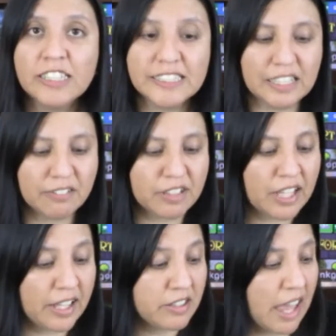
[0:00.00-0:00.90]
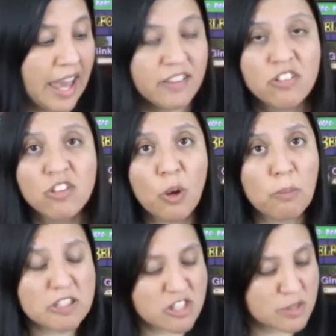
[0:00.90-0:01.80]
sleeve, I had so
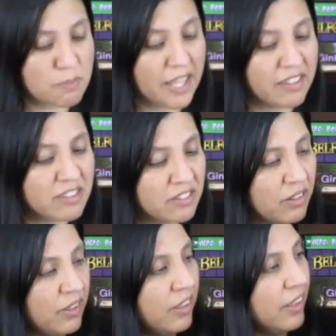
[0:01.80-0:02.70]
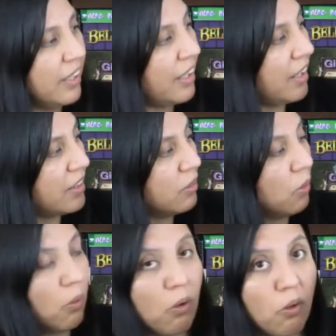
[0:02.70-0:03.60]
much space in the
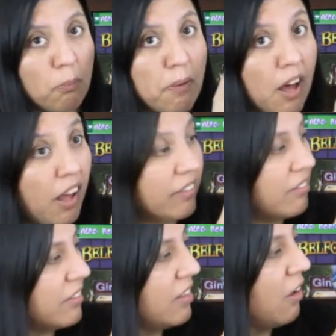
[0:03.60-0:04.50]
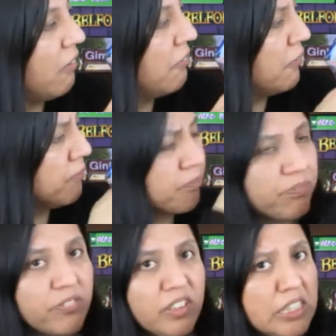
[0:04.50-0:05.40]
whole box itself.
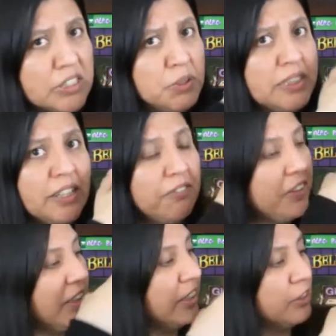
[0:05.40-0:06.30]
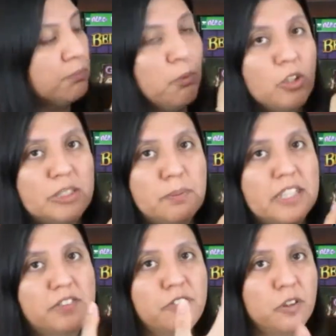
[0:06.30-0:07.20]
So definitely there's more
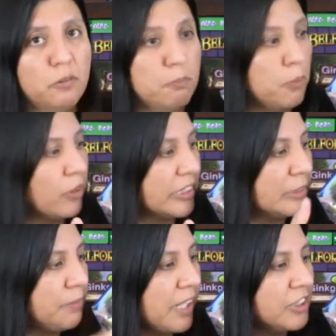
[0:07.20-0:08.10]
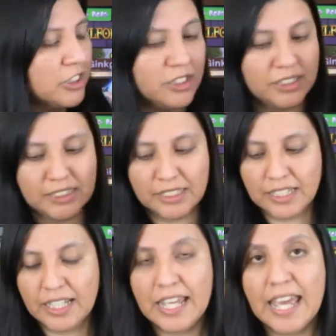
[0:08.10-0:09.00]
space for more expansions.
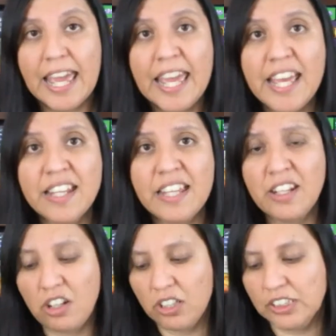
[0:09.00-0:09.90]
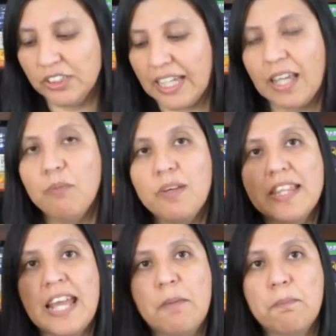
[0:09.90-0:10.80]
And it also came with a